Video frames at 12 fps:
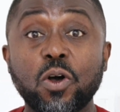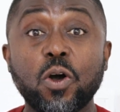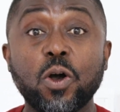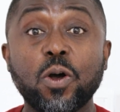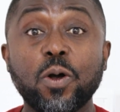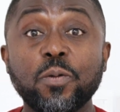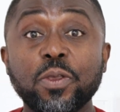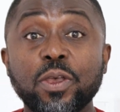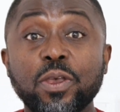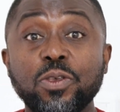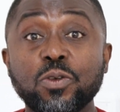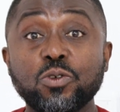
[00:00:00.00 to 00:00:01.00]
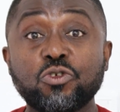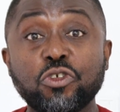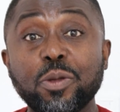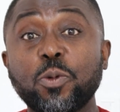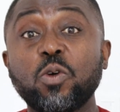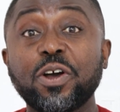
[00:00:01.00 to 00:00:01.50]
Or you
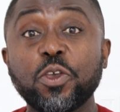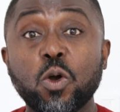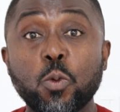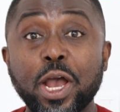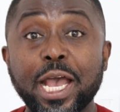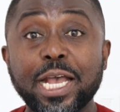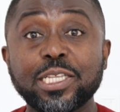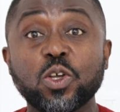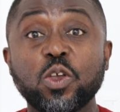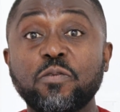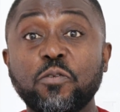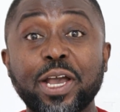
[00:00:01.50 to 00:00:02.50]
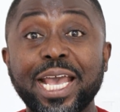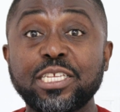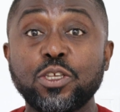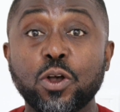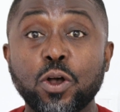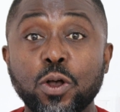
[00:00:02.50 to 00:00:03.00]
trip over your words, or you
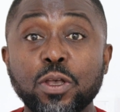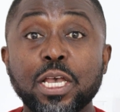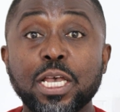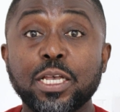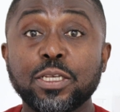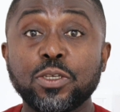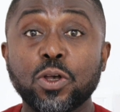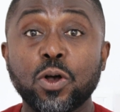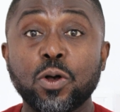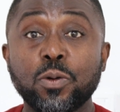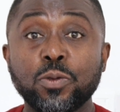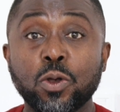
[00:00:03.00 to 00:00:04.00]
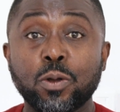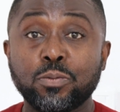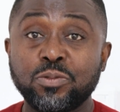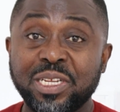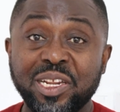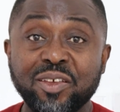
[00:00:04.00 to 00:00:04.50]
forget your
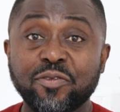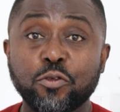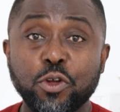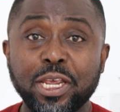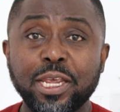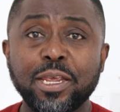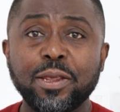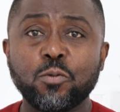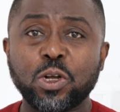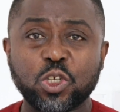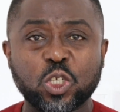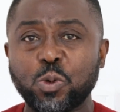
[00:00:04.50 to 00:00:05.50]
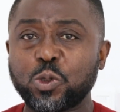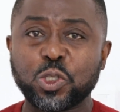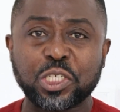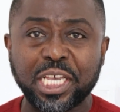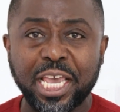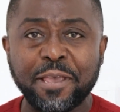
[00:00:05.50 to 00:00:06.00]
delivery, what you're supposed to
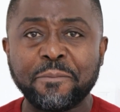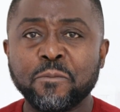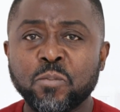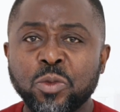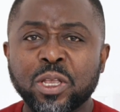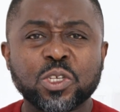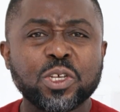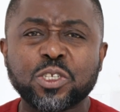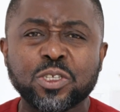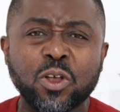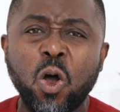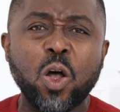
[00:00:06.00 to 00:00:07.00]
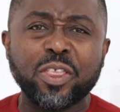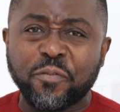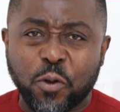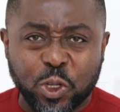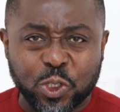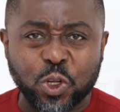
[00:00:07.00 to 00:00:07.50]
say. So it's all the
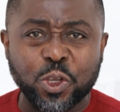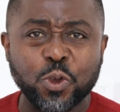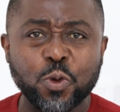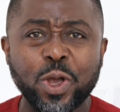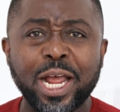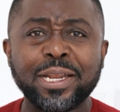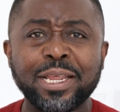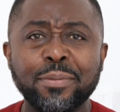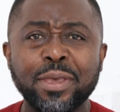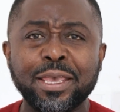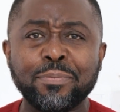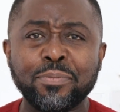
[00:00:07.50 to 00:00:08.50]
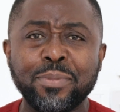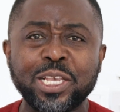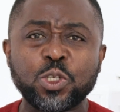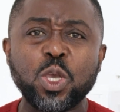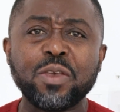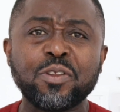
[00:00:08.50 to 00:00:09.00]
focus is on you, and it
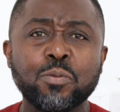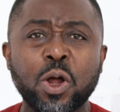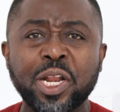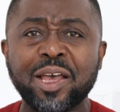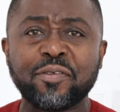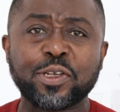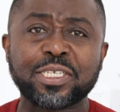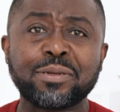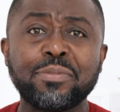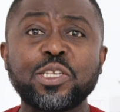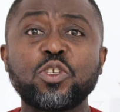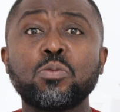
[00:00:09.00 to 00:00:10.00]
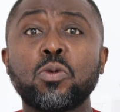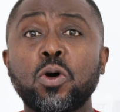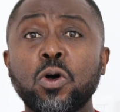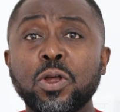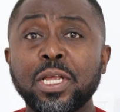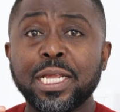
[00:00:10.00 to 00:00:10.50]
makes you even more nervous and makes you
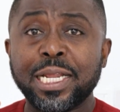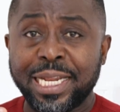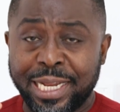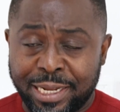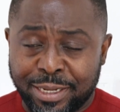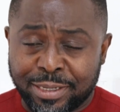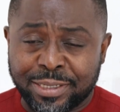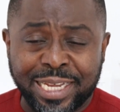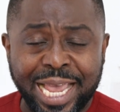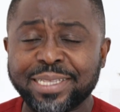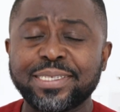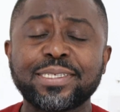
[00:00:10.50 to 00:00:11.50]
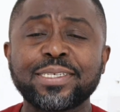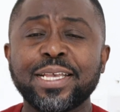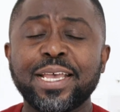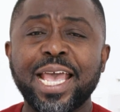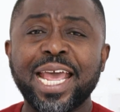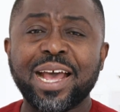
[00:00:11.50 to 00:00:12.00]
more
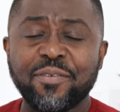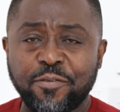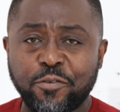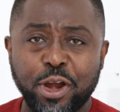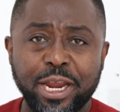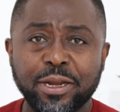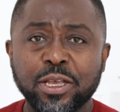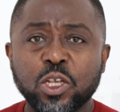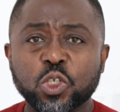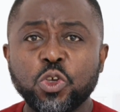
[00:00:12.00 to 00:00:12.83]
tense and afraid.